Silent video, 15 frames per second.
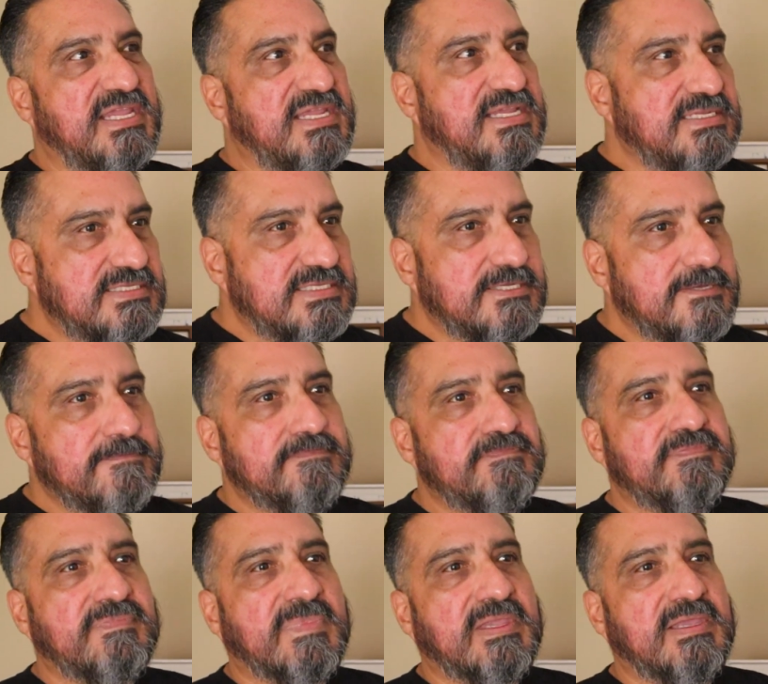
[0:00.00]
ease,
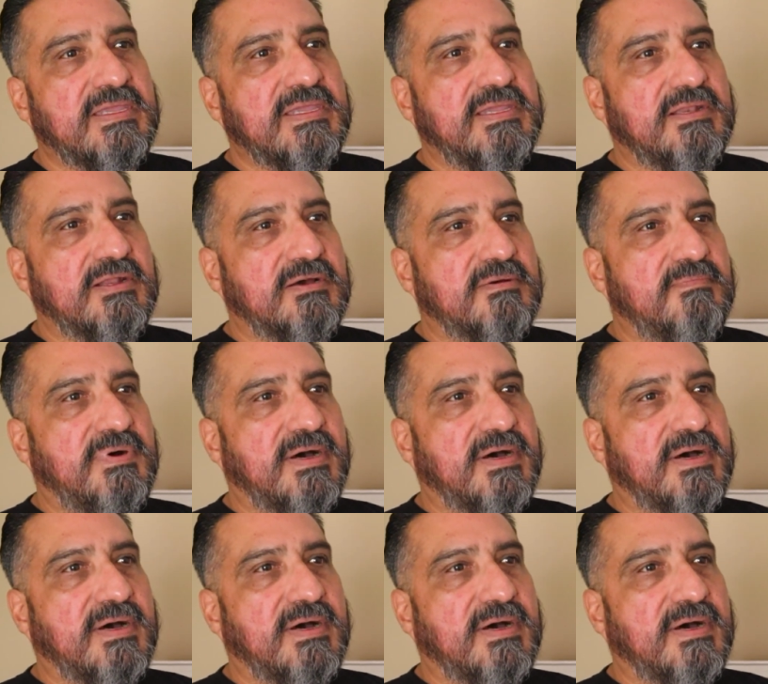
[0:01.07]
you know,